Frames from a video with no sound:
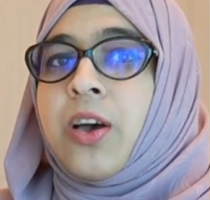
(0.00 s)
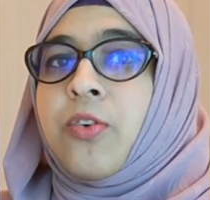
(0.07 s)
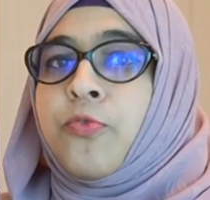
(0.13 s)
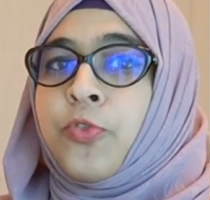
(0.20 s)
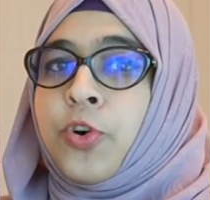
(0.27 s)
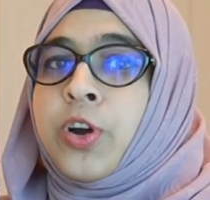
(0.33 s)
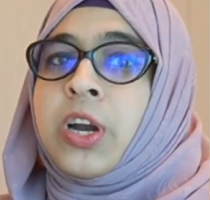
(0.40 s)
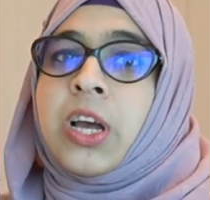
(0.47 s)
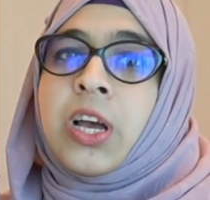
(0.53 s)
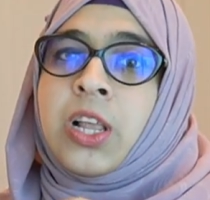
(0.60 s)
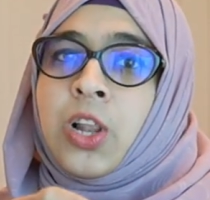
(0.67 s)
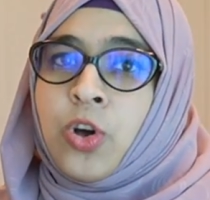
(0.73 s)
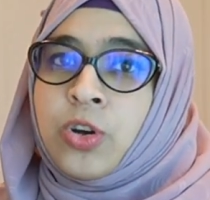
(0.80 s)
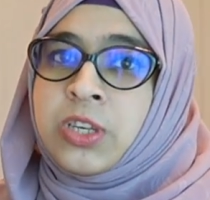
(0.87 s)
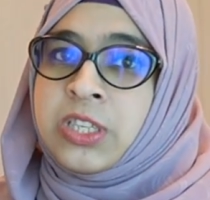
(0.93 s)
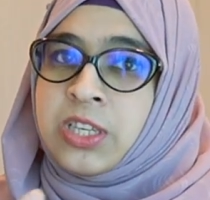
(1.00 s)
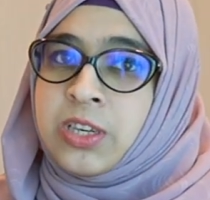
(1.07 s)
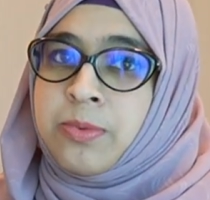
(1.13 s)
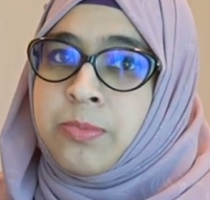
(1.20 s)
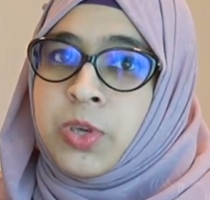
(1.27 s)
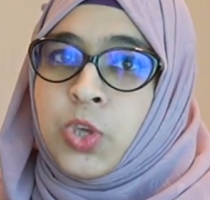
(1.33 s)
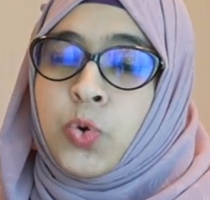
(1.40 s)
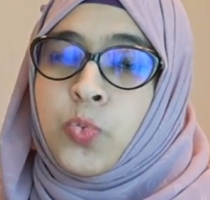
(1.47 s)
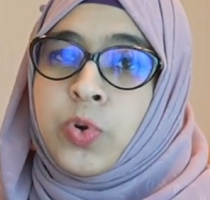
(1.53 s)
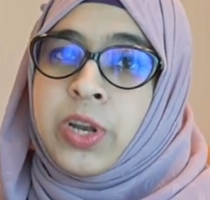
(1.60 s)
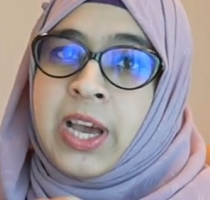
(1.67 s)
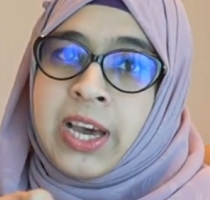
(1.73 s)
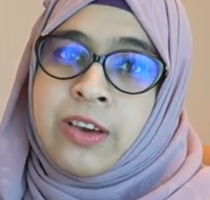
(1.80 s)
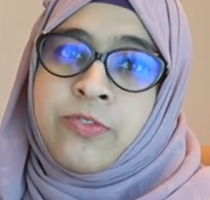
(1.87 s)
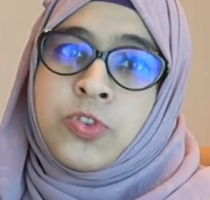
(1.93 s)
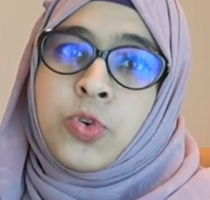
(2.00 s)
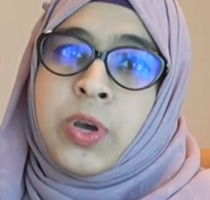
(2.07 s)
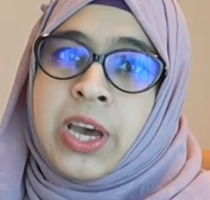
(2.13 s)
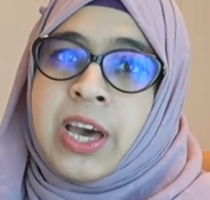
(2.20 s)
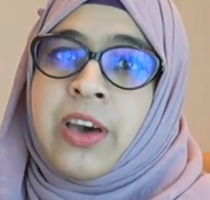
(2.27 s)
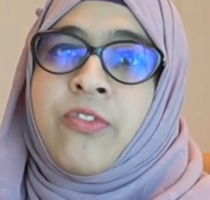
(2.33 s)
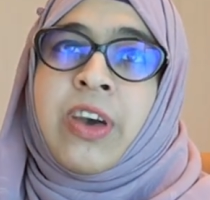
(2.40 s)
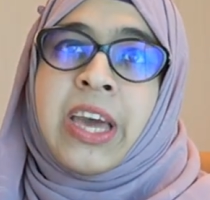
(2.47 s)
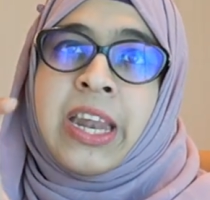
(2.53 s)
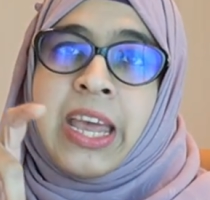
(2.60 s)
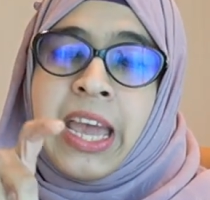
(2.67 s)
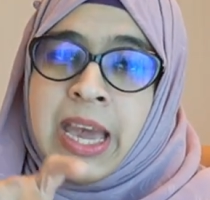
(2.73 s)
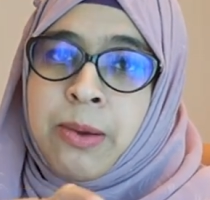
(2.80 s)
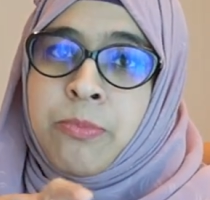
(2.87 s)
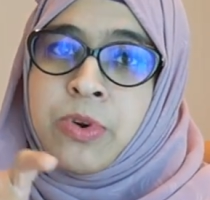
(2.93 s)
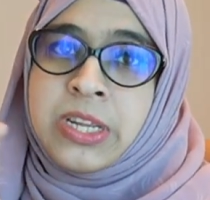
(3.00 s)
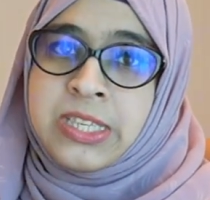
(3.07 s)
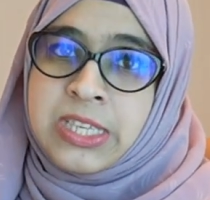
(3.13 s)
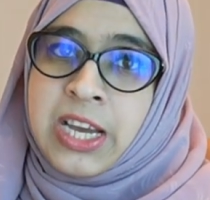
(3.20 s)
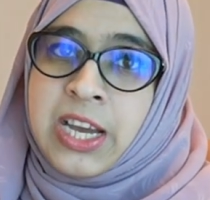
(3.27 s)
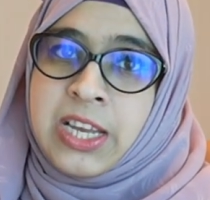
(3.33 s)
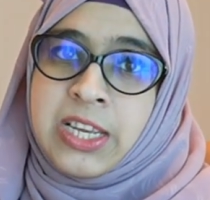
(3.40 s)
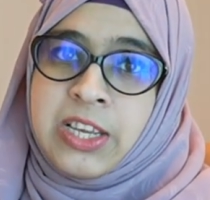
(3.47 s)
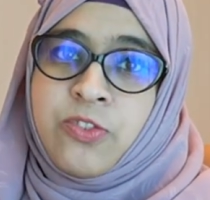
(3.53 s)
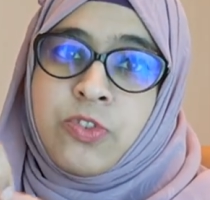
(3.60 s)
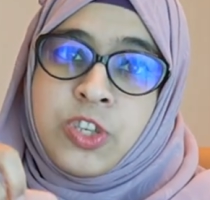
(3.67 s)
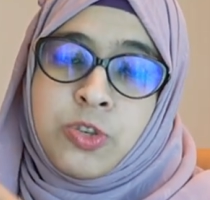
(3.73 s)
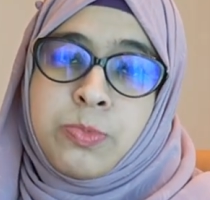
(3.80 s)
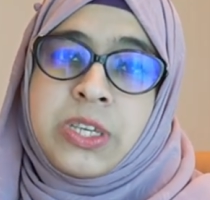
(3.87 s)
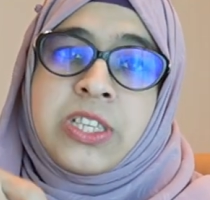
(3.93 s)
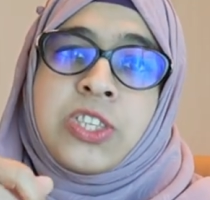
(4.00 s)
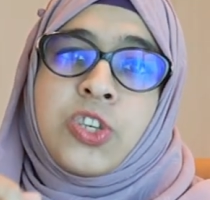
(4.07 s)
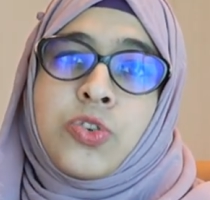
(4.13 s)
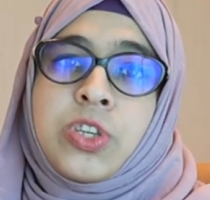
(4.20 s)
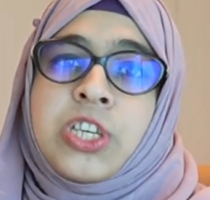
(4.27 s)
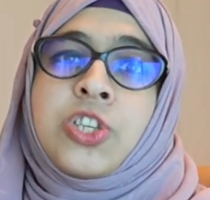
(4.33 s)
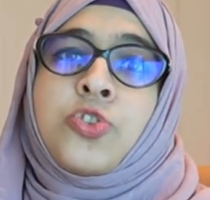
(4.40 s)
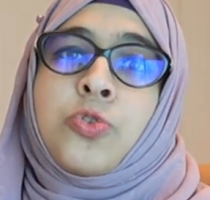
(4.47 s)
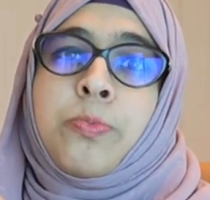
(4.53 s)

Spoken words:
For a long term, you would have to have an Emirates ID, which means you need to